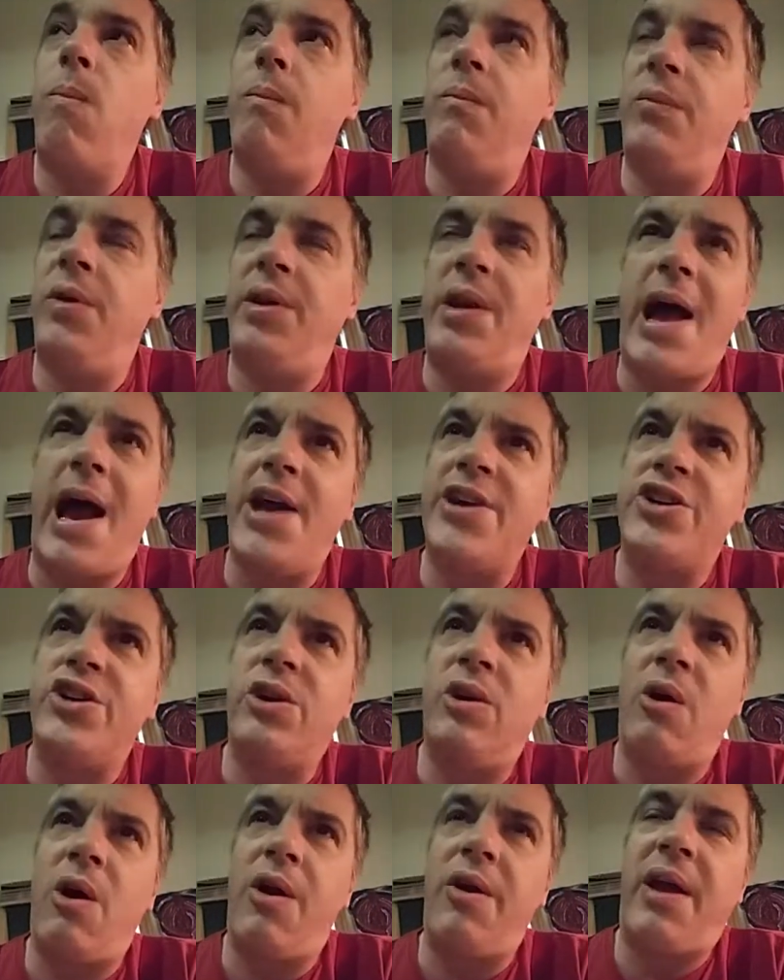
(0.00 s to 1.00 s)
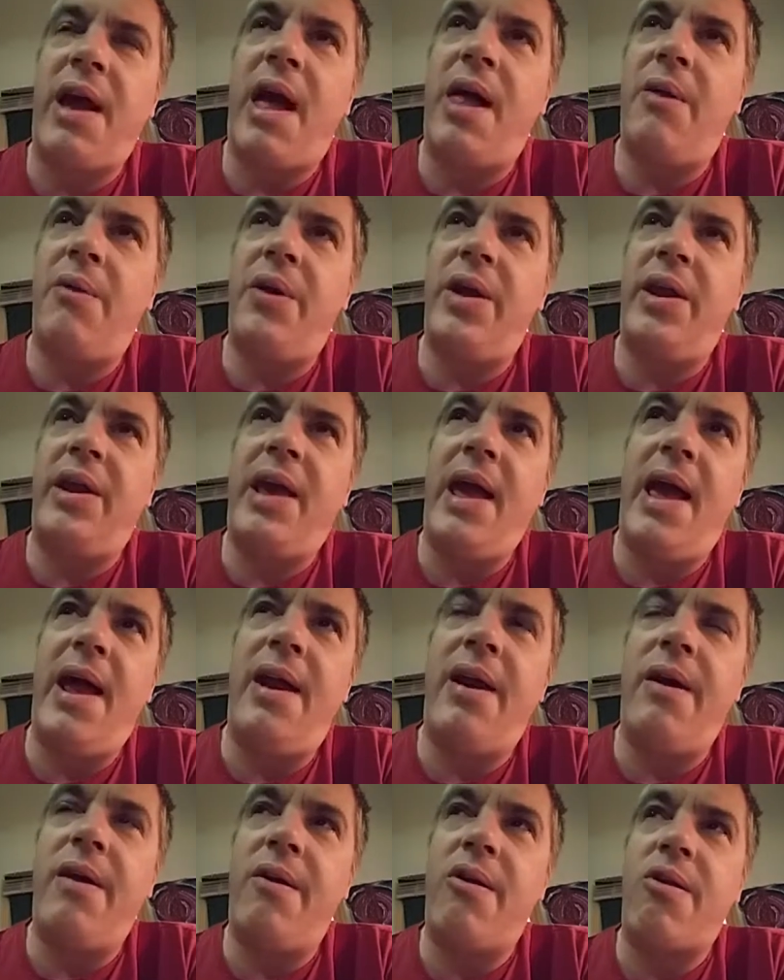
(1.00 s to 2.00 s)
the National Art Gallery in
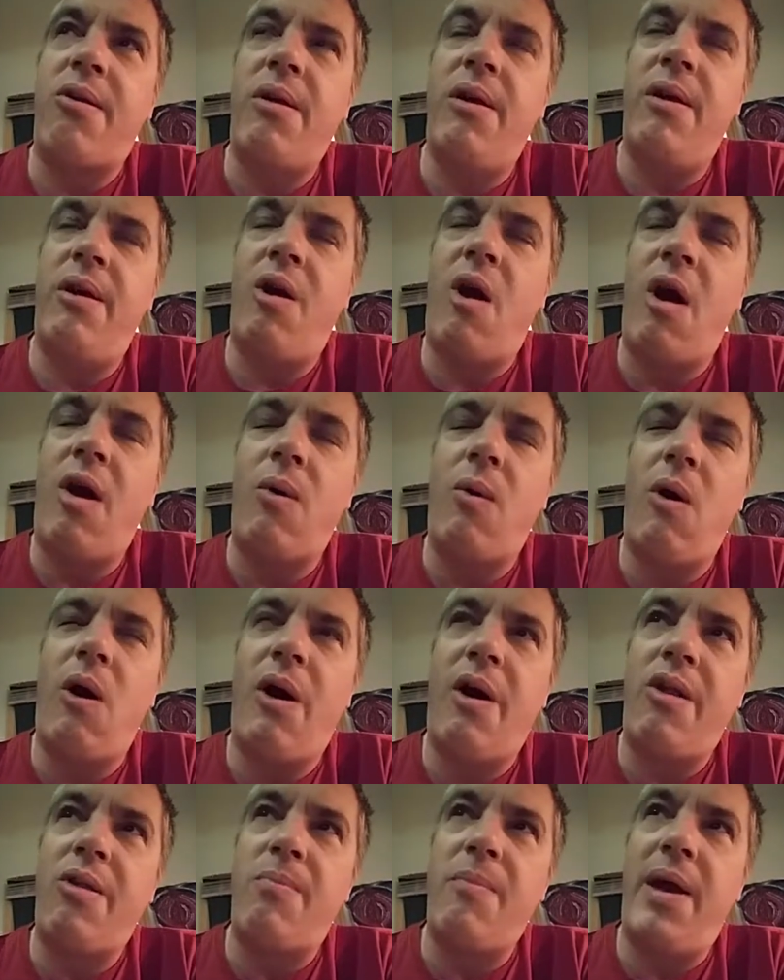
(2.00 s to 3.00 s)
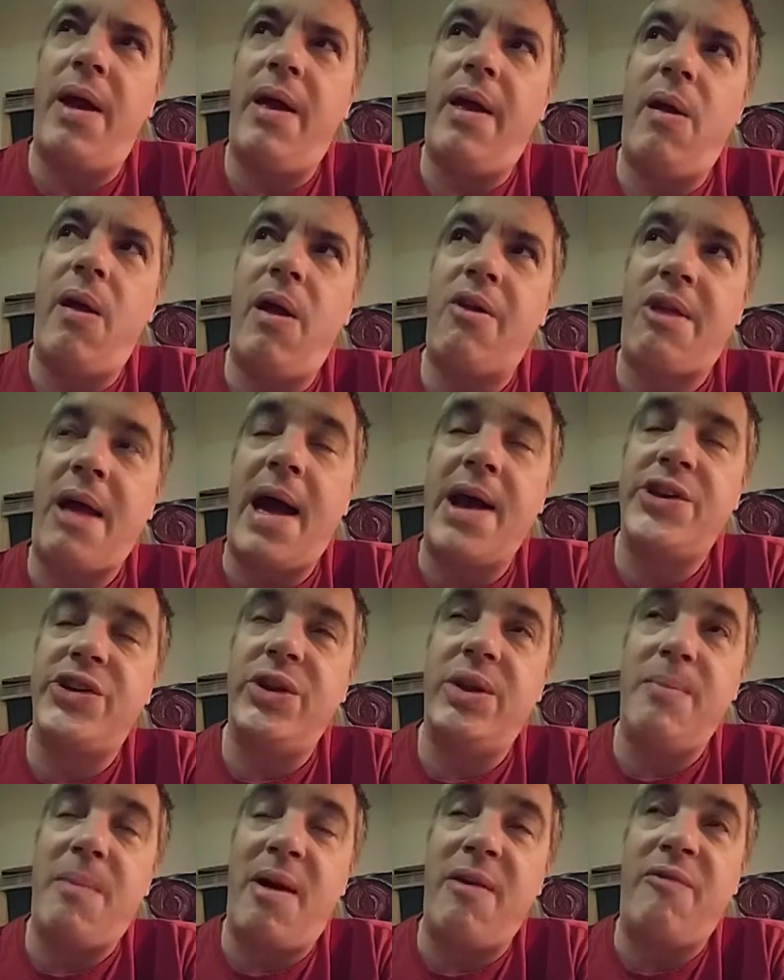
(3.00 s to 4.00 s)
Canada is in Ottawa is
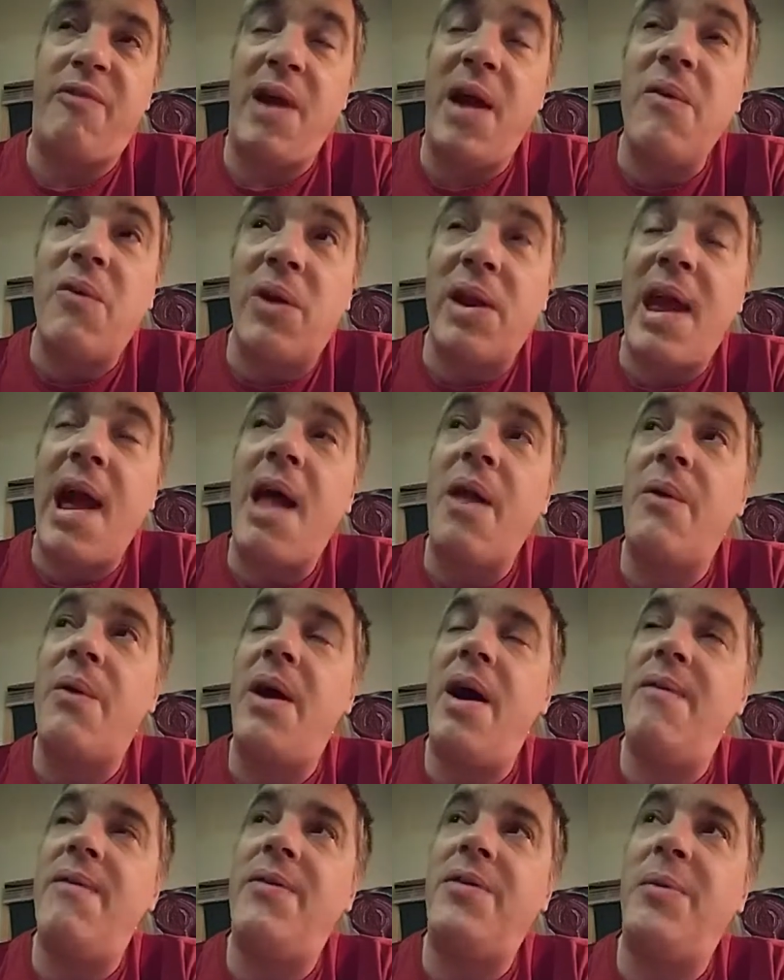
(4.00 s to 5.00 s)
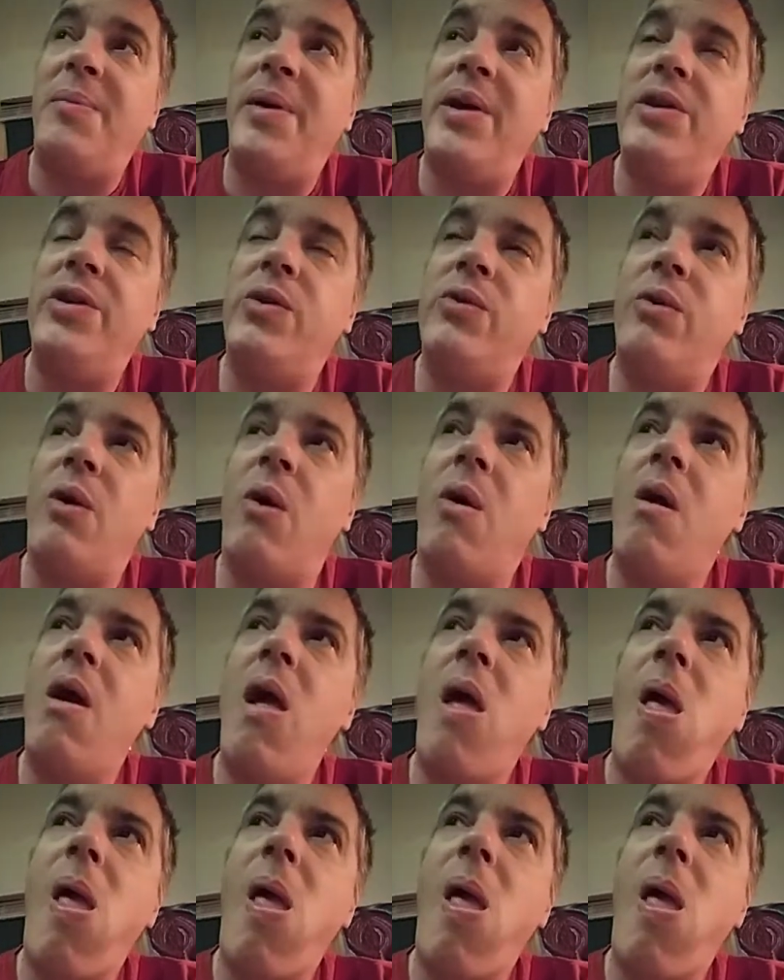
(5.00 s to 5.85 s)
actually my favorite gallery I've ever been to, though,